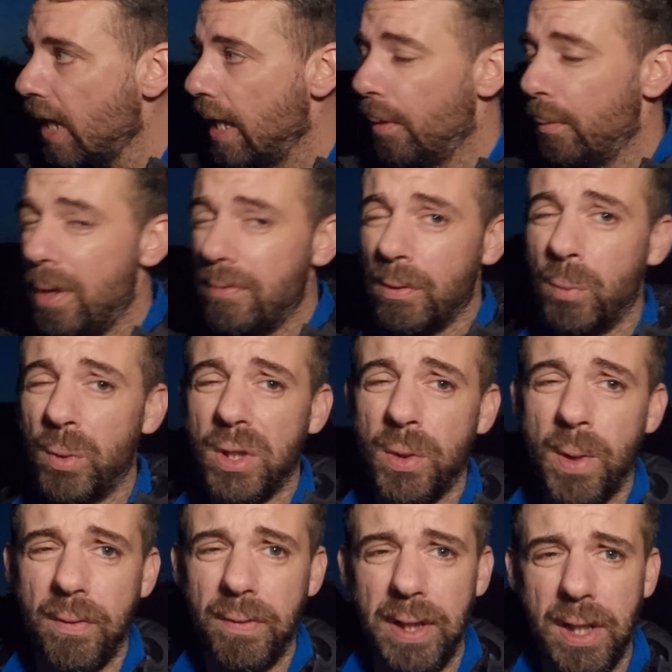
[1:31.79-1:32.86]
However, we do
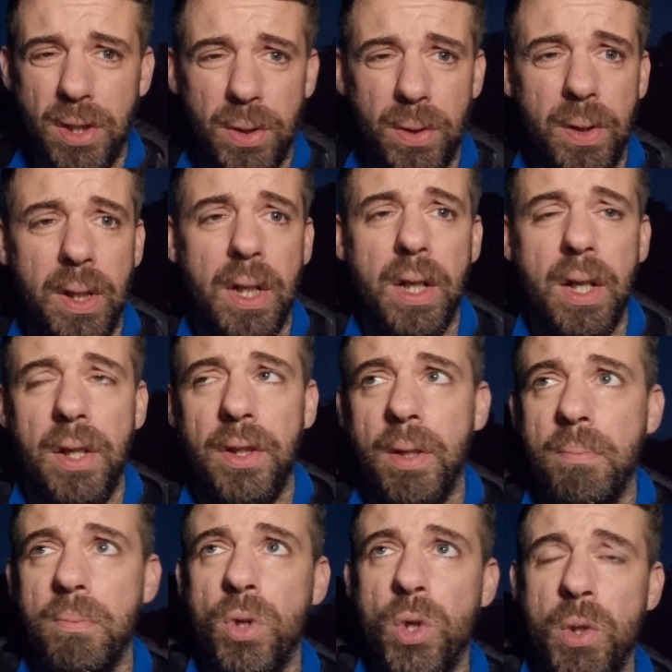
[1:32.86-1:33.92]
have an issue.
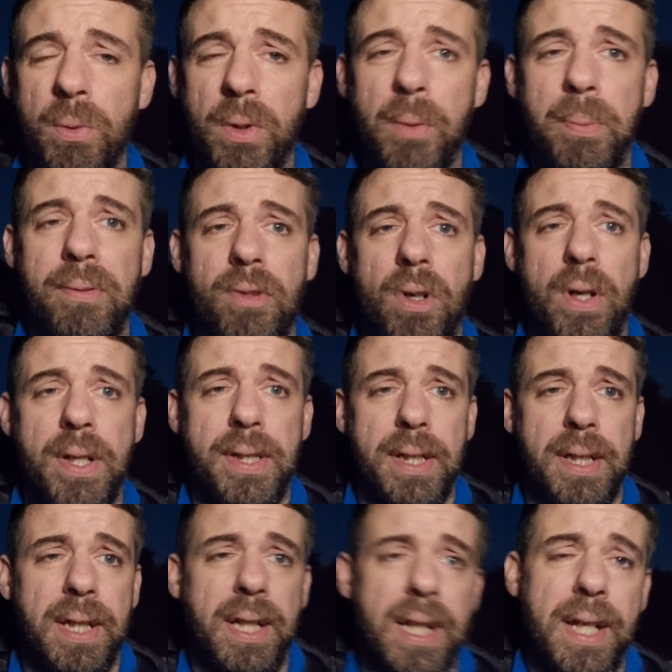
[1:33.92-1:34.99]
The moon will be
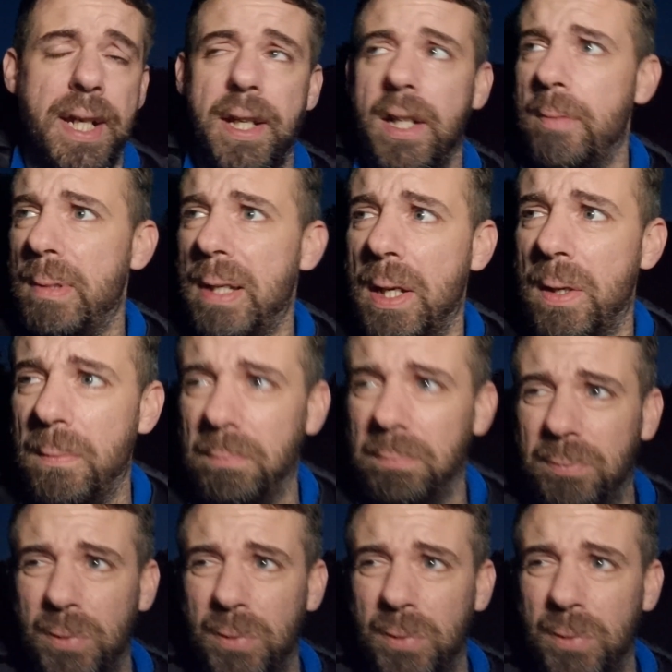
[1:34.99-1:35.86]
rising in about